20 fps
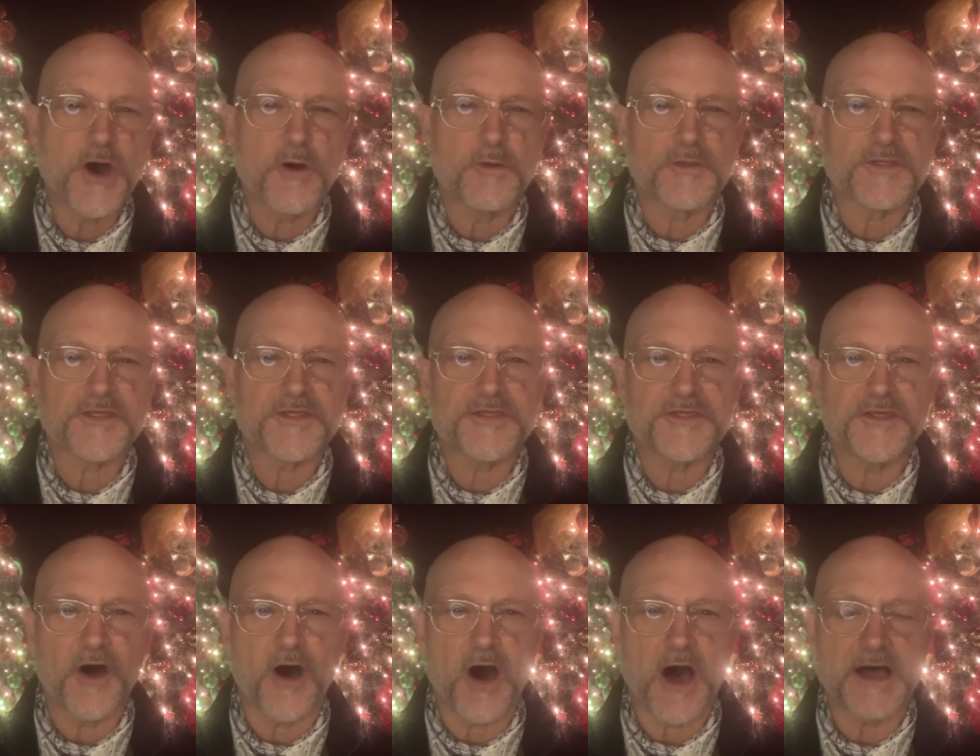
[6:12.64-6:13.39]

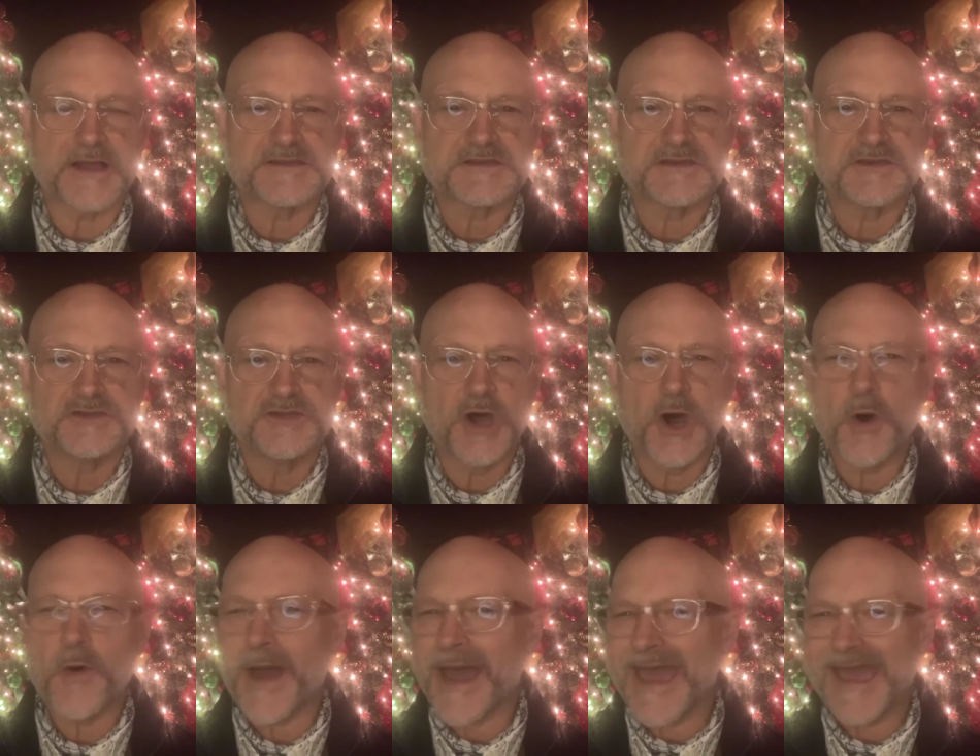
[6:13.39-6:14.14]
thought,
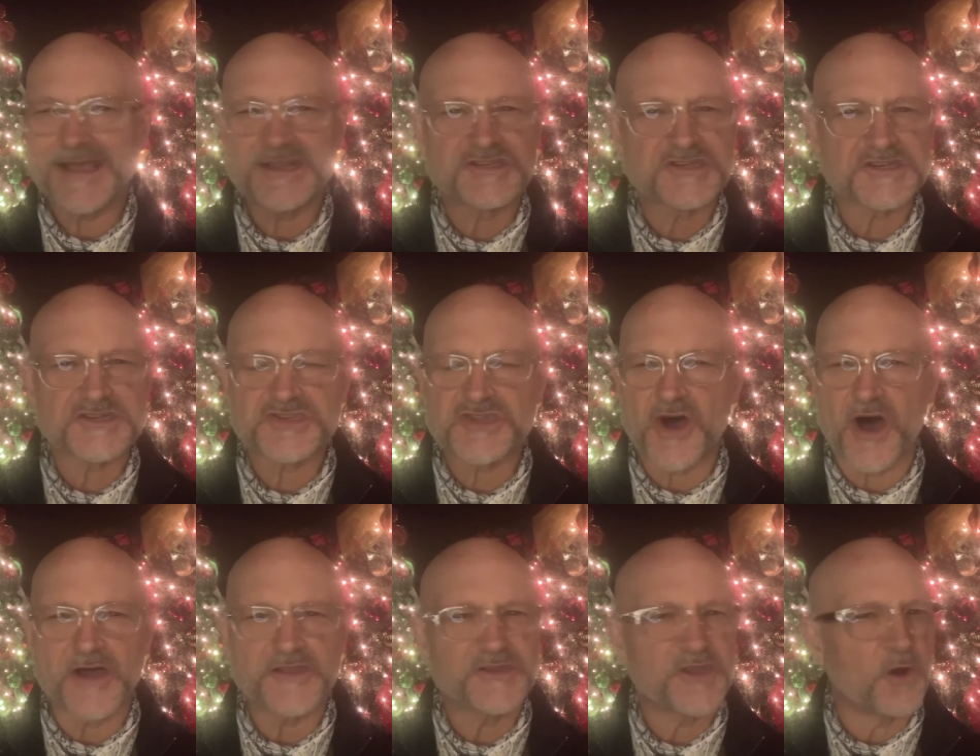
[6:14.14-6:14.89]
no anxious
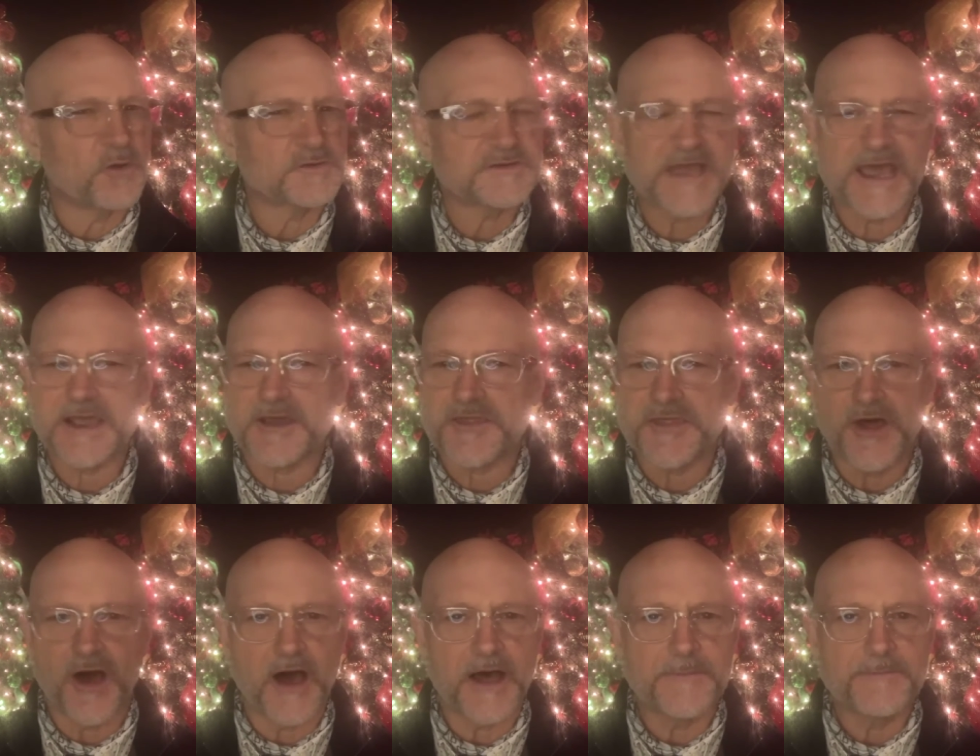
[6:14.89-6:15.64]
thought. Don't take a
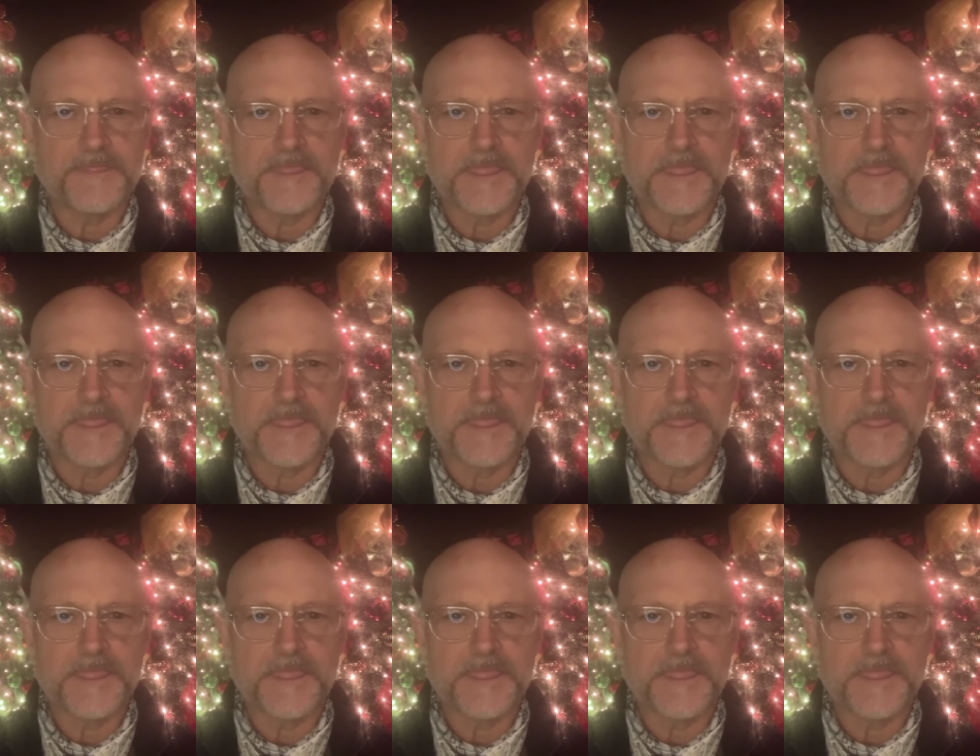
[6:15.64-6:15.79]
thought.